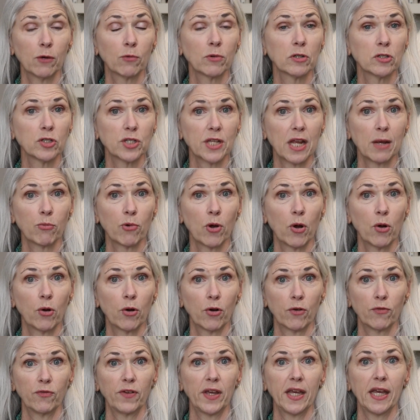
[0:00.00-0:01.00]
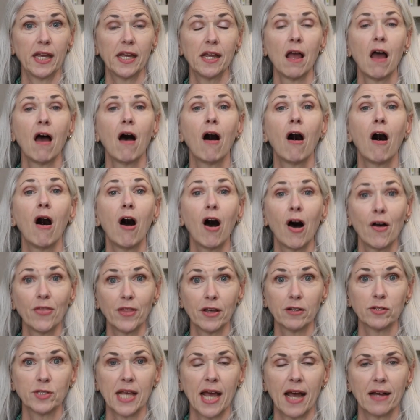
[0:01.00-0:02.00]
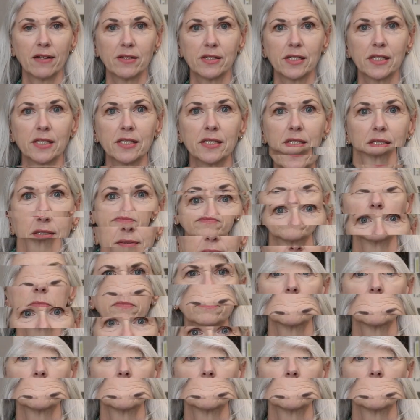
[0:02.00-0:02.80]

a real estate broker fee on those houses.